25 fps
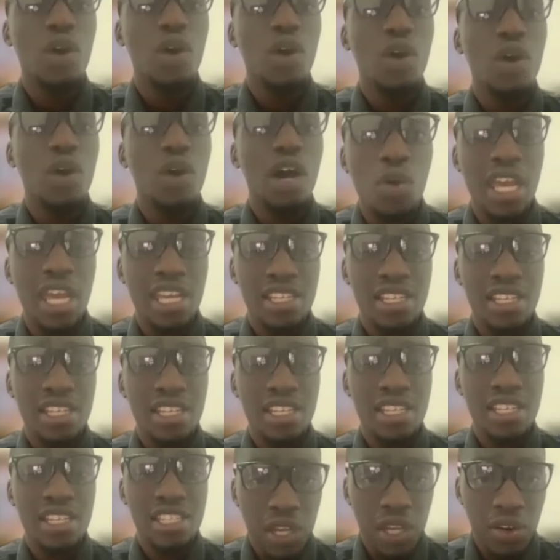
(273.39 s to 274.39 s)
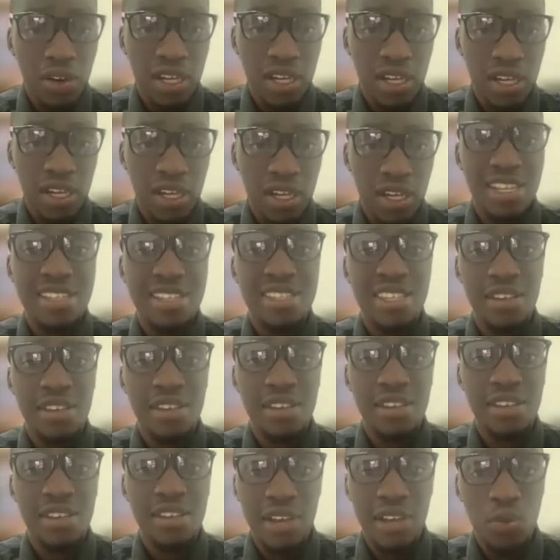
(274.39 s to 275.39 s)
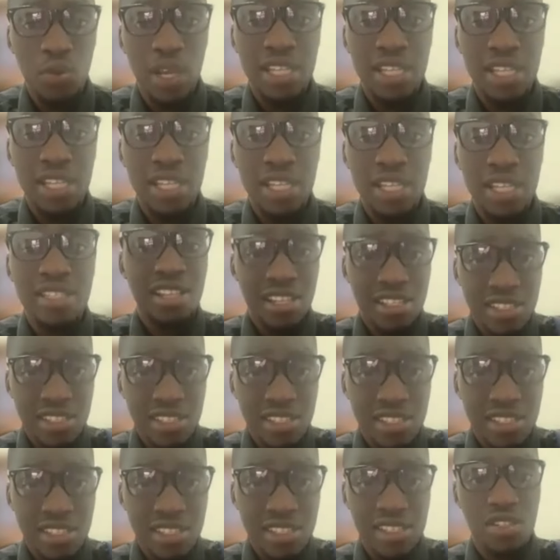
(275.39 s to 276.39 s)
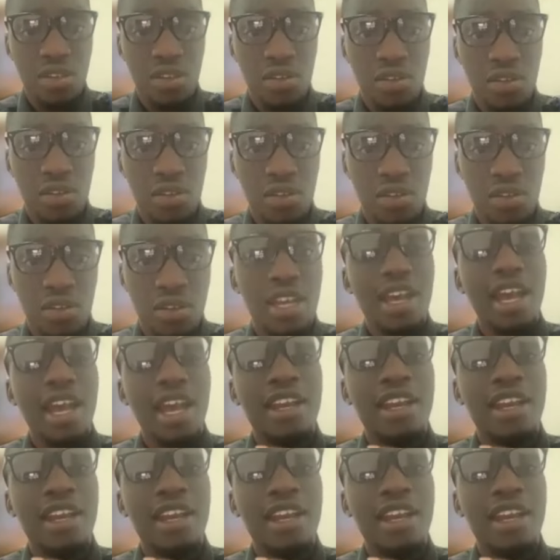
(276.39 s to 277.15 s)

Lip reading: to our experience as the evaluators listening to you.